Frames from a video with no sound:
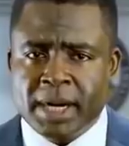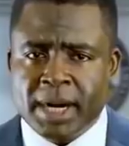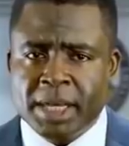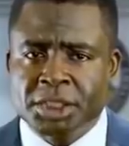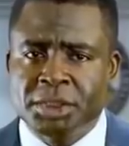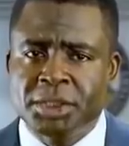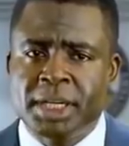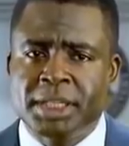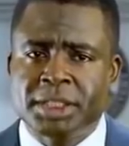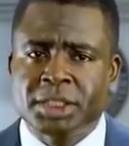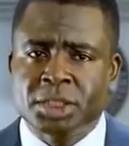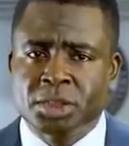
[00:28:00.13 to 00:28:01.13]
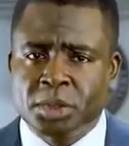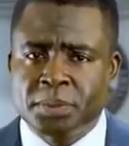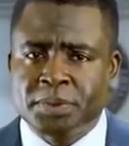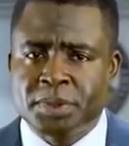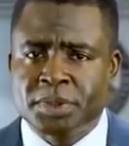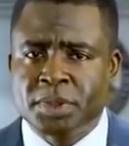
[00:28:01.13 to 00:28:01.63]
nationalist
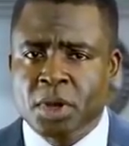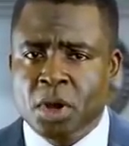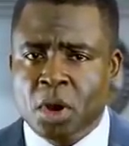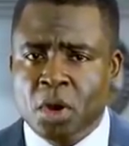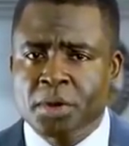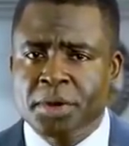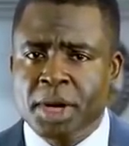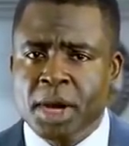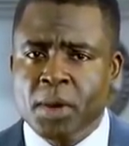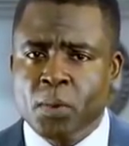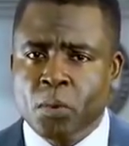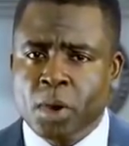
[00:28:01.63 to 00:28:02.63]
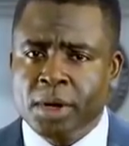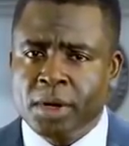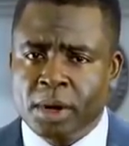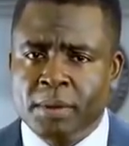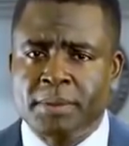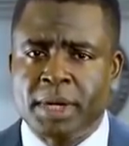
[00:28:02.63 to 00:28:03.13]
groups under
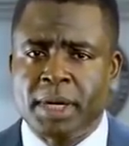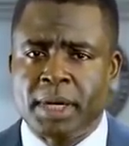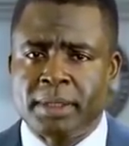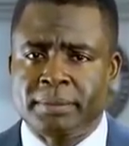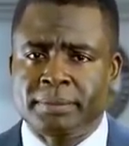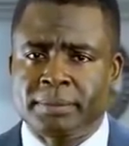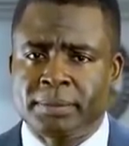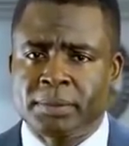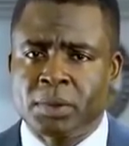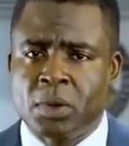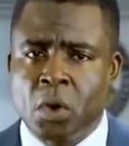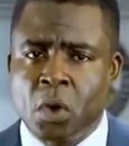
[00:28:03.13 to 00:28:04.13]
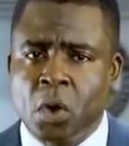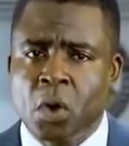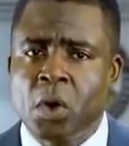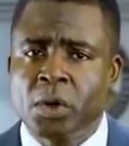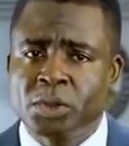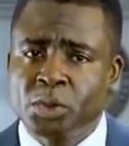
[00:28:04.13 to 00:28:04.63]
one umbrella,
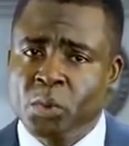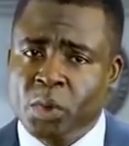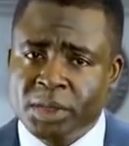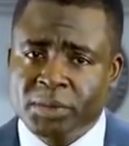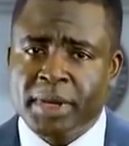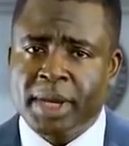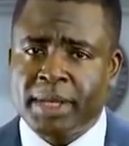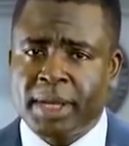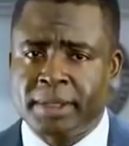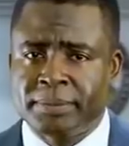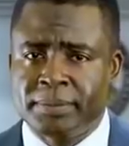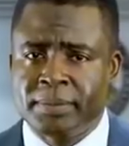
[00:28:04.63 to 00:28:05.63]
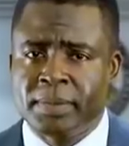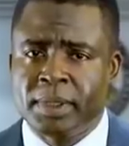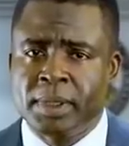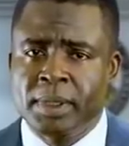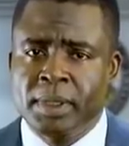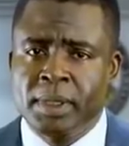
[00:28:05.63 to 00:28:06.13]
or to work together
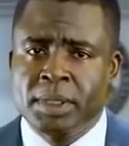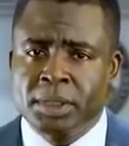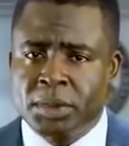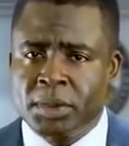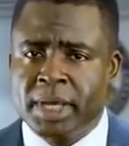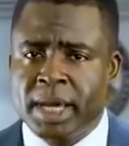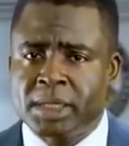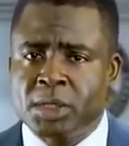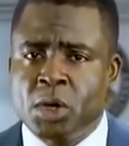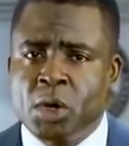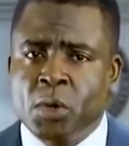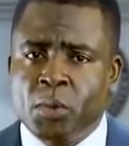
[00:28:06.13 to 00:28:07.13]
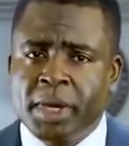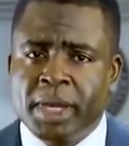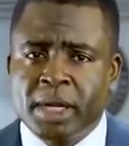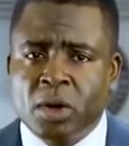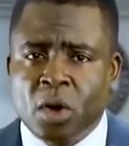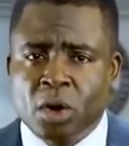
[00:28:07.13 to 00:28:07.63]
so that we
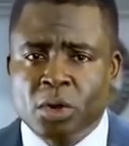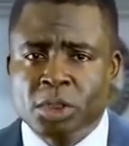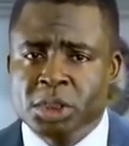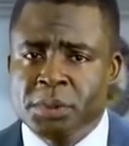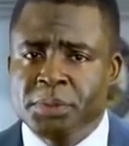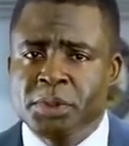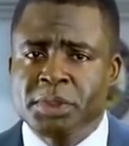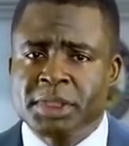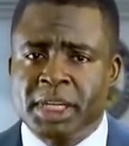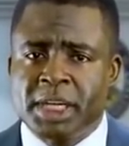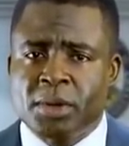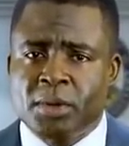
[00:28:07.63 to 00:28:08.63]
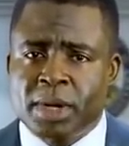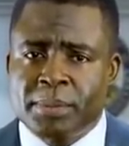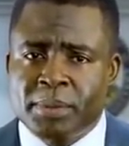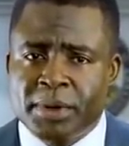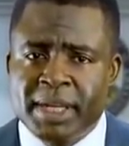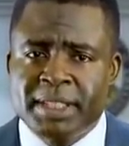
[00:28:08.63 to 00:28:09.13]
can all contribute in a
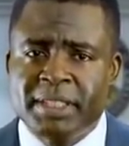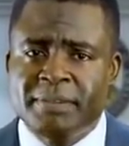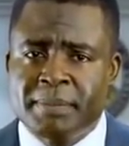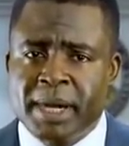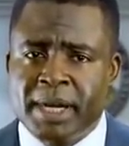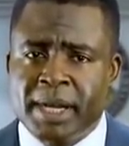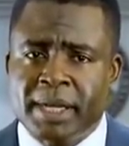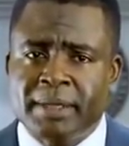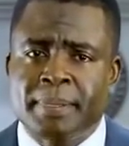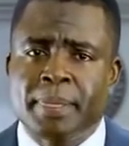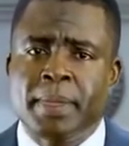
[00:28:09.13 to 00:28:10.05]
collaborative manner